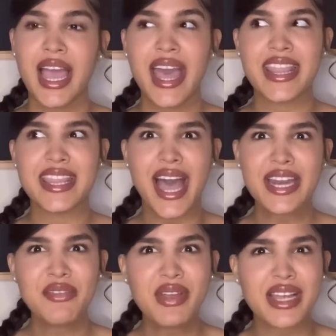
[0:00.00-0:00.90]
And that
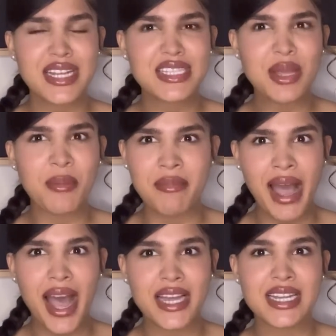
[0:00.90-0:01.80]
even gets them
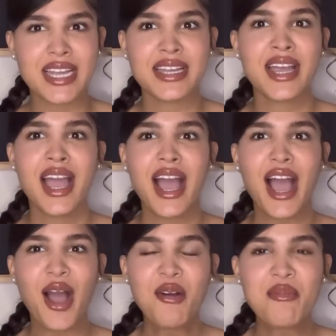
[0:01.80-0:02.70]
mad. Like,
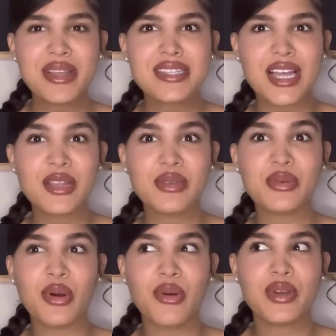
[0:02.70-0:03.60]
how me telling
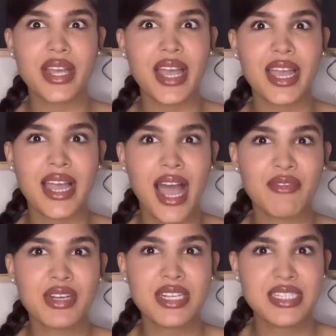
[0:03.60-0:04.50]
you, okay, have
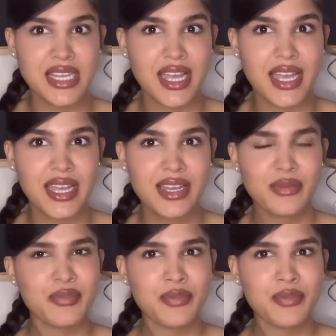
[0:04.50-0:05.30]
a good day,